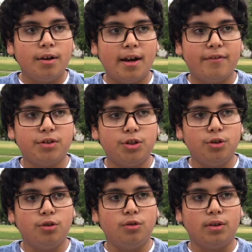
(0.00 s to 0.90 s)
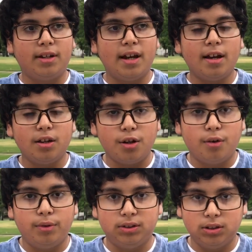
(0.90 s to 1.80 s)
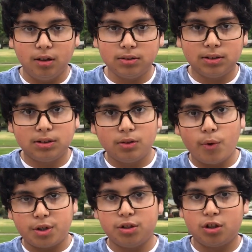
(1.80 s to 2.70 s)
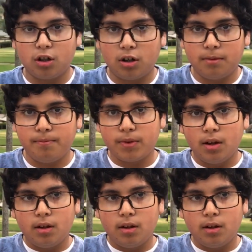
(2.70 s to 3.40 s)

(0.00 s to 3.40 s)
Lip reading: you have to get your results, which in turn